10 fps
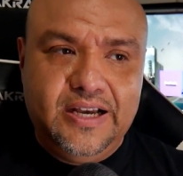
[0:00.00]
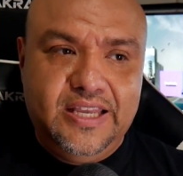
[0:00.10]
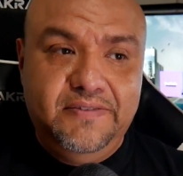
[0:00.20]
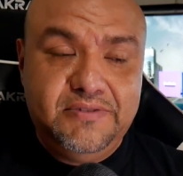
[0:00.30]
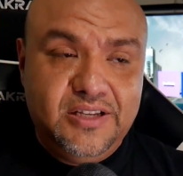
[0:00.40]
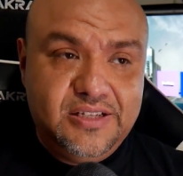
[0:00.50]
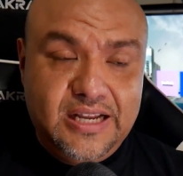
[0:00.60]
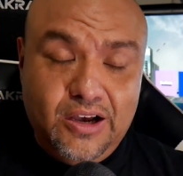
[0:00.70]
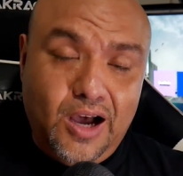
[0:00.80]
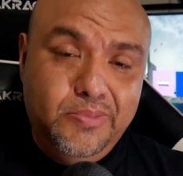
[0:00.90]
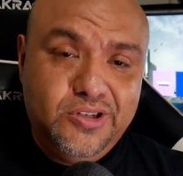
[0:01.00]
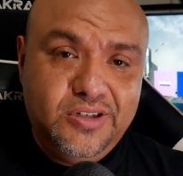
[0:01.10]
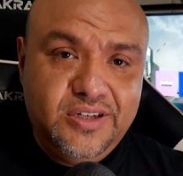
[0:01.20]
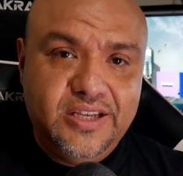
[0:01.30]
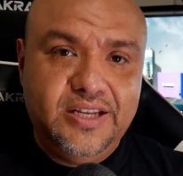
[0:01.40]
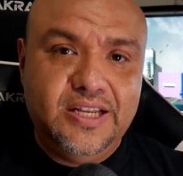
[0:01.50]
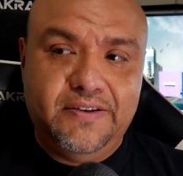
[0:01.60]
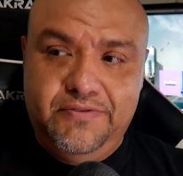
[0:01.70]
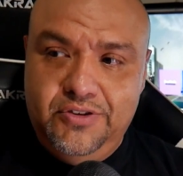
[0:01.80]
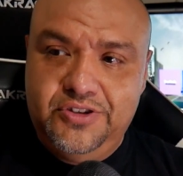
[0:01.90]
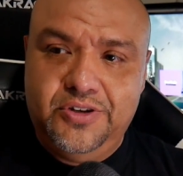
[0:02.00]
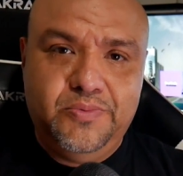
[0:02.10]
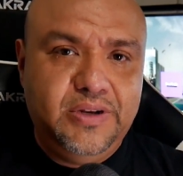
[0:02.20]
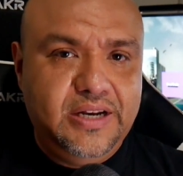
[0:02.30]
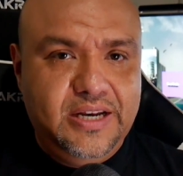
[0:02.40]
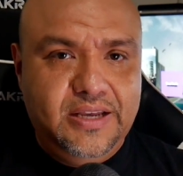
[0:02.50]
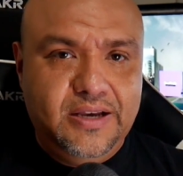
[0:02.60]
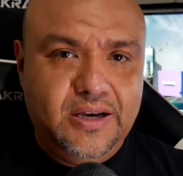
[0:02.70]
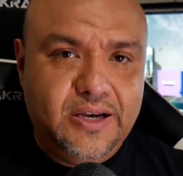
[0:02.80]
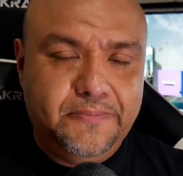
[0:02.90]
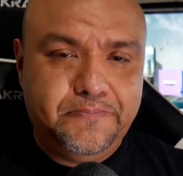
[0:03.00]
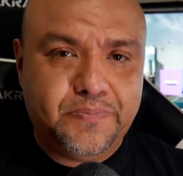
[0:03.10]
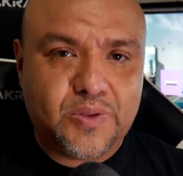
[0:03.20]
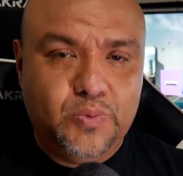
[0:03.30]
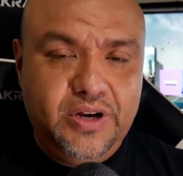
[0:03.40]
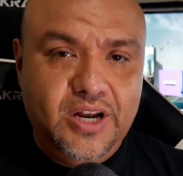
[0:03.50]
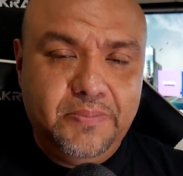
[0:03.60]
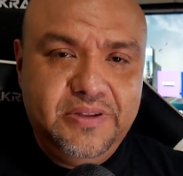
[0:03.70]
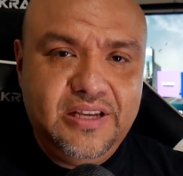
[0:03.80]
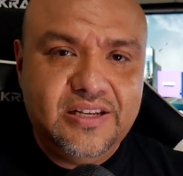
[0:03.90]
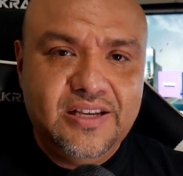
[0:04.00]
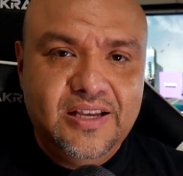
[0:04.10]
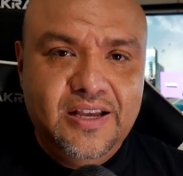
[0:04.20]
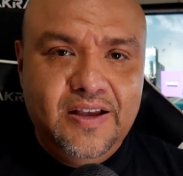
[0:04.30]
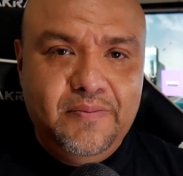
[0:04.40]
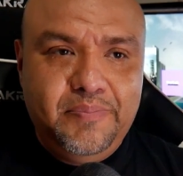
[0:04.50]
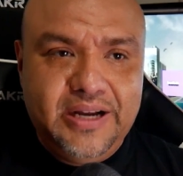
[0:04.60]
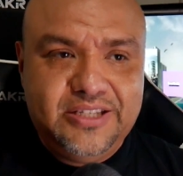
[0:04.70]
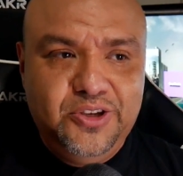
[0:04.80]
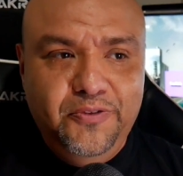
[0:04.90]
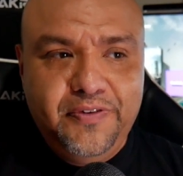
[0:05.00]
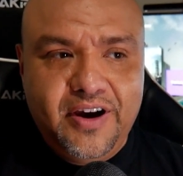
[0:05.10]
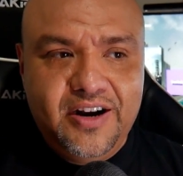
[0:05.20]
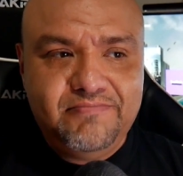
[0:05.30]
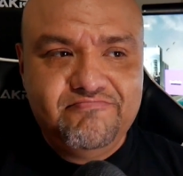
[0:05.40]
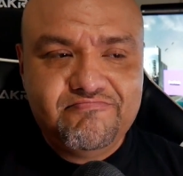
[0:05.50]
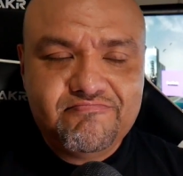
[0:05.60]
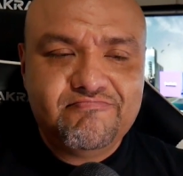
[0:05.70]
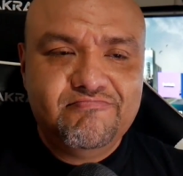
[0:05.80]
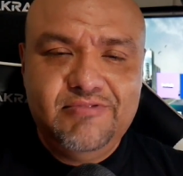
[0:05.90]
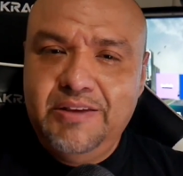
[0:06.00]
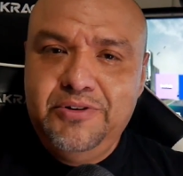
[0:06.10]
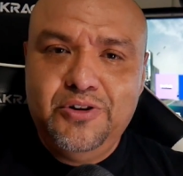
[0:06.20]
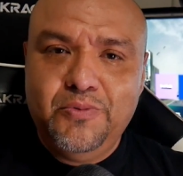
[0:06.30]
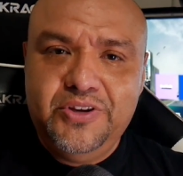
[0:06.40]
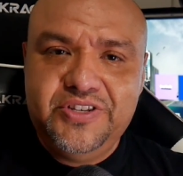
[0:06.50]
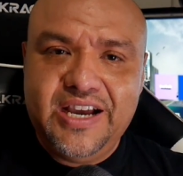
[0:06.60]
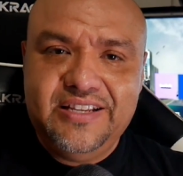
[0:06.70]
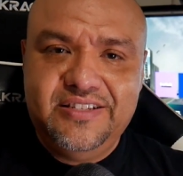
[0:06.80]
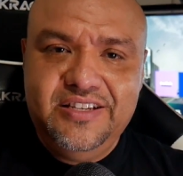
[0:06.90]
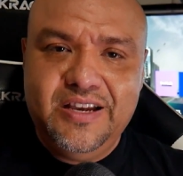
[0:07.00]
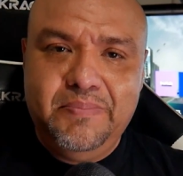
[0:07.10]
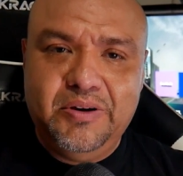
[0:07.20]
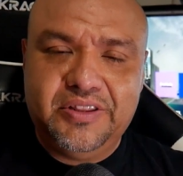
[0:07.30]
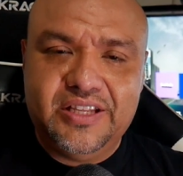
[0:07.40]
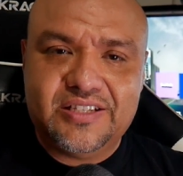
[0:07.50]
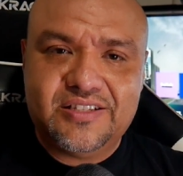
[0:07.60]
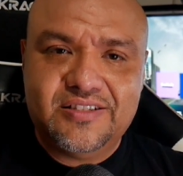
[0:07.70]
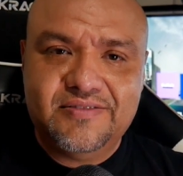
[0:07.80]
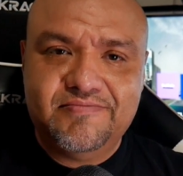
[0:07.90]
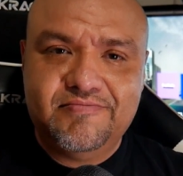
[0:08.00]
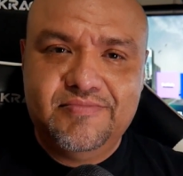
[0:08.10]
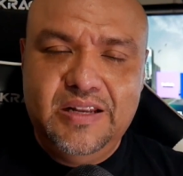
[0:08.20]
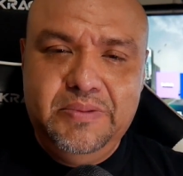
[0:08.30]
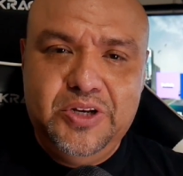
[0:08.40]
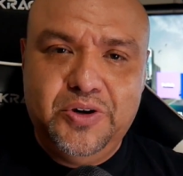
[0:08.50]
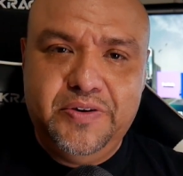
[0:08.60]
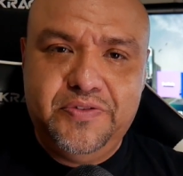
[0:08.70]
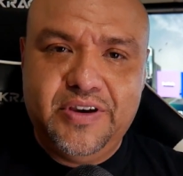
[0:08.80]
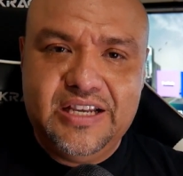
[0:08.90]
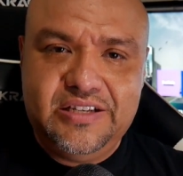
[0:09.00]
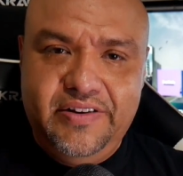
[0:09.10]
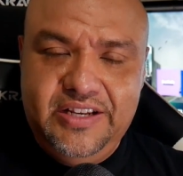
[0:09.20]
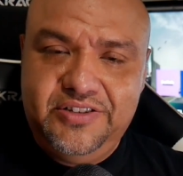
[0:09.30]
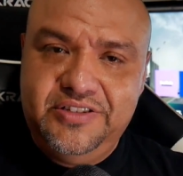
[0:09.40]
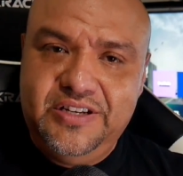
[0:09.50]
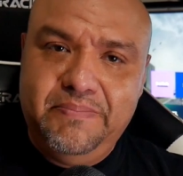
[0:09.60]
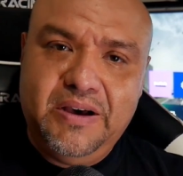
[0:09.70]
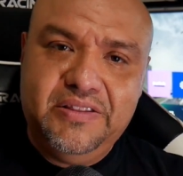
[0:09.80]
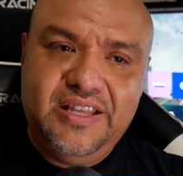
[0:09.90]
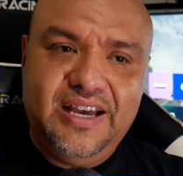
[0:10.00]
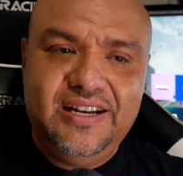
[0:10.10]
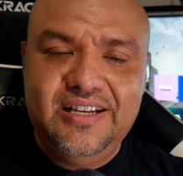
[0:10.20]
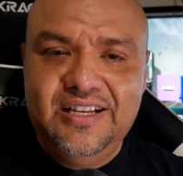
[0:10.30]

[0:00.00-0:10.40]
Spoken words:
gives us that option in the future with an update. But so far, let me know what you guys think about this. Let me know if you guys are interested about that.